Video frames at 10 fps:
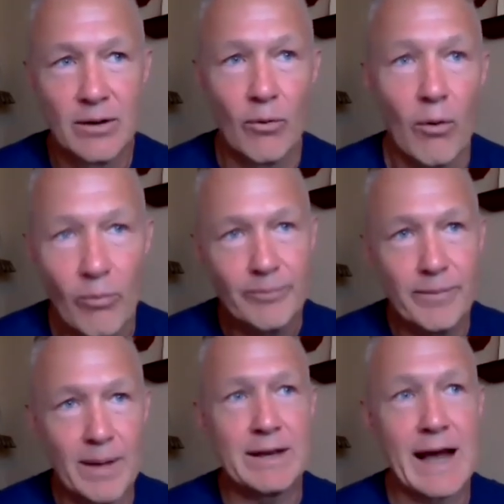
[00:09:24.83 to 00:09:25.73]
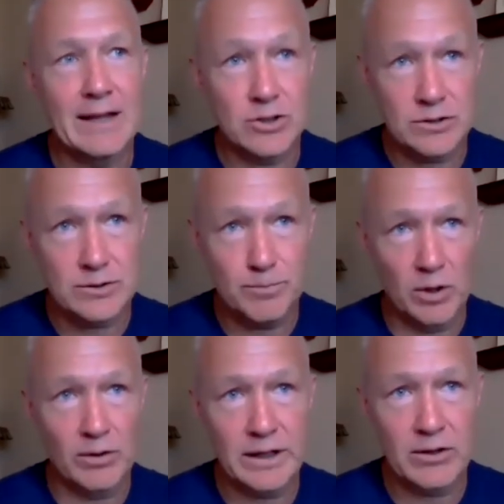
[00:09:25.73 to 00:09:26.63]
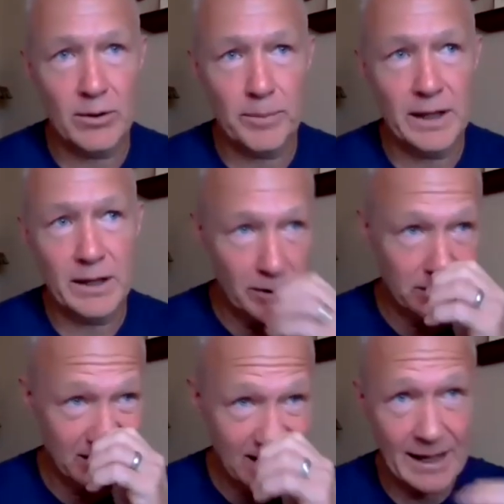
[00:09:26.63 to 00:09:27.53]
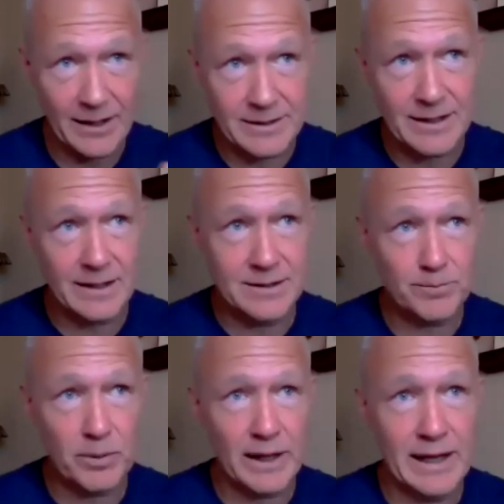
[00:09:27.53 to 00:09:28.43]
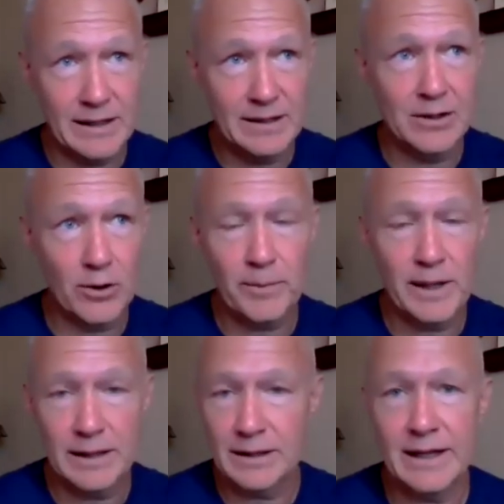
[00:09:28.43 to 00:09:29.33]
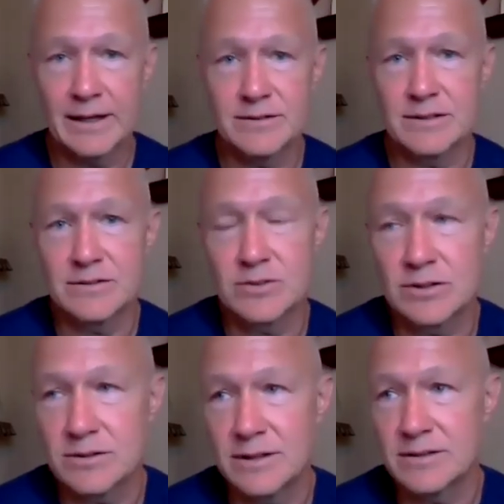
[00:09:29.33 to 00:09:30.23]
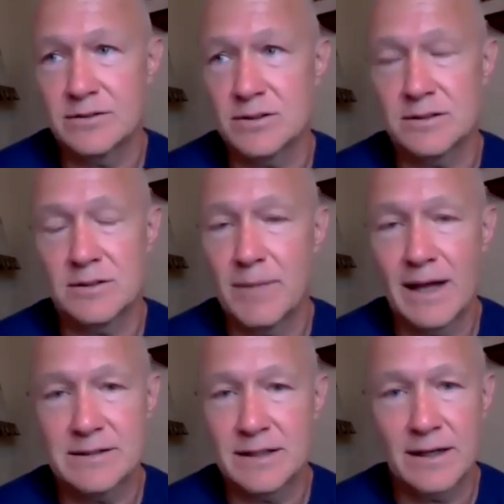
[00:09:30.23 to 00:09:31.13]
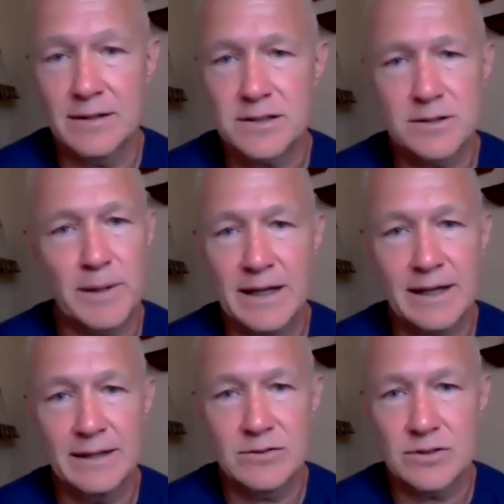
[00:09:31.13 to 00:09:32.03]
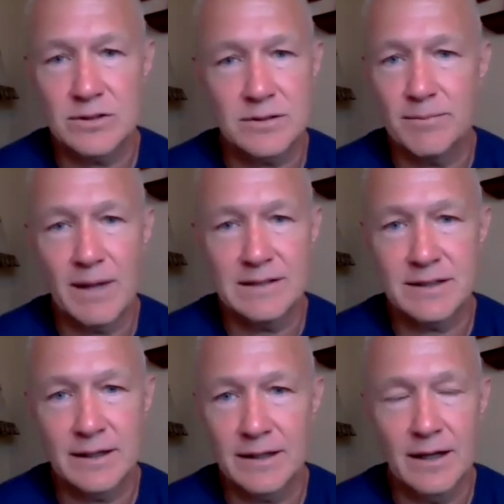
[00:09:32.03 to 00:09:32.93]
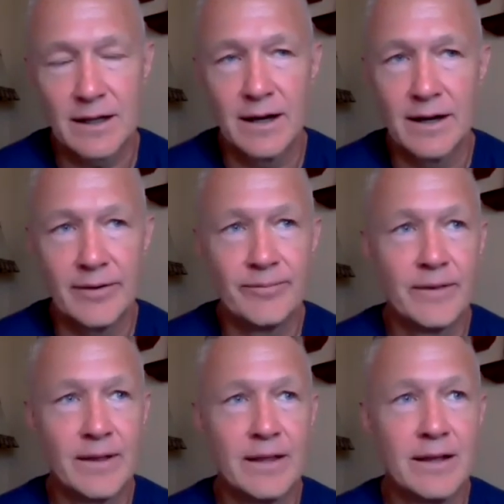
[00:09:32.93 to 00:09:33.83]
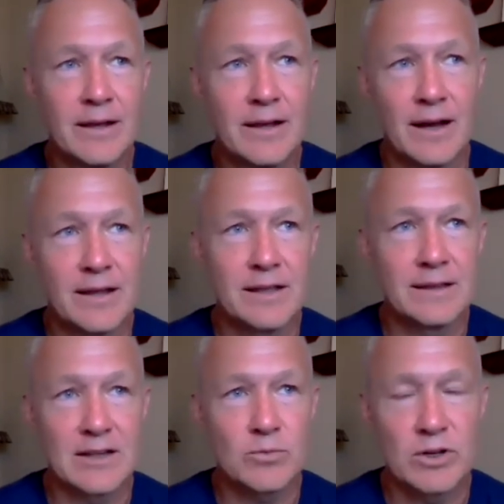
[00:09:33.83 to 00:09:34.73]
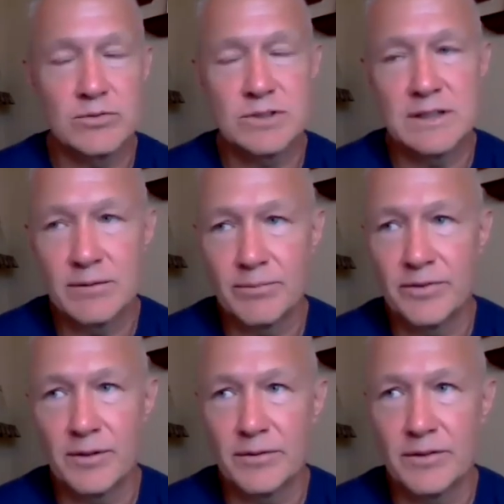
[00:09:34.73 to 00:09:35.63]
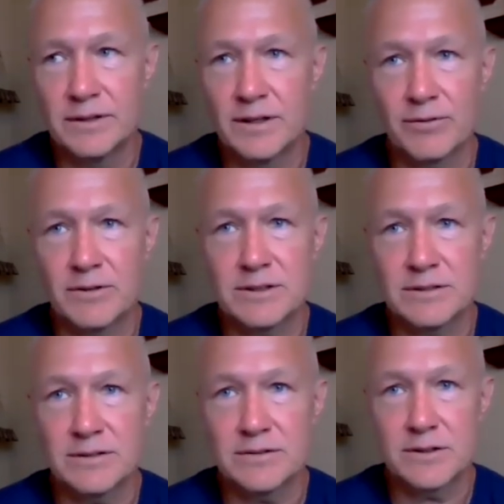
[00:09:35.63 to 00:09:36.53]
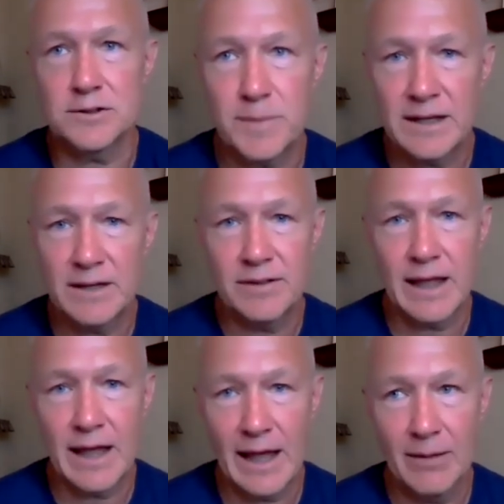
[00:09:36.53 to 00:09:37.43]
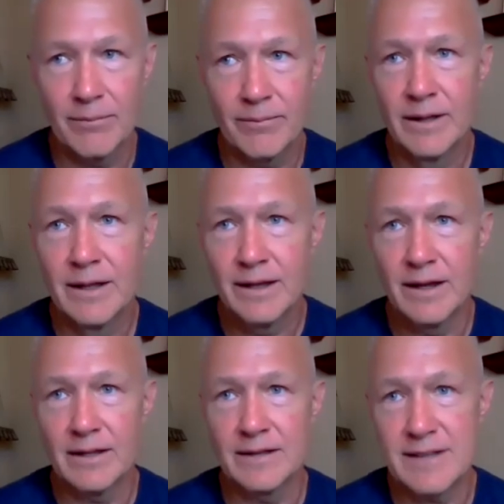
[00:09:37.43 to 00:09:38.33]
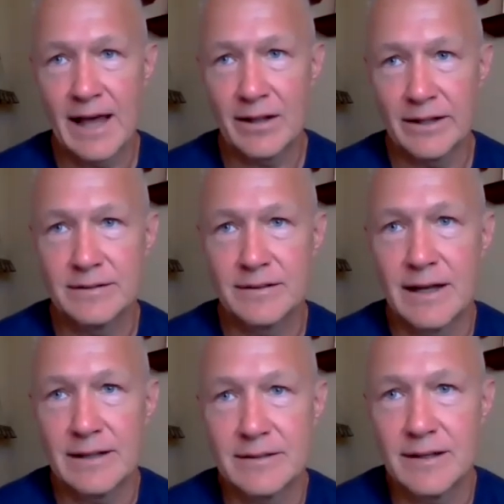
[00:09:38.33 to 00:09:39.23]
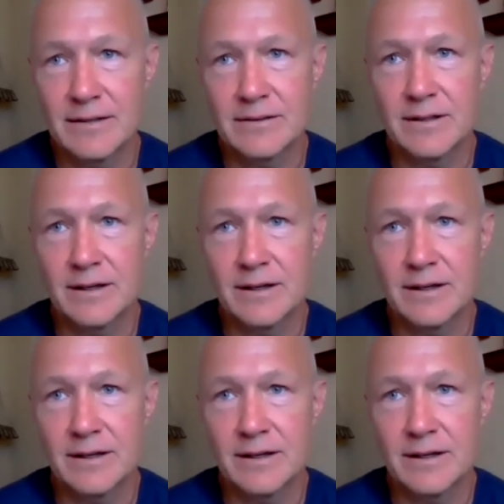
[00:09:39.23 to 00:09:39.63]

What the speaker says: well, maybe not just purely European, but the talent that has played in the European leagues is just, it's just amazing. And the speed is just amazing. And I think that's where you see the differences. It's the speed of the game and the talent that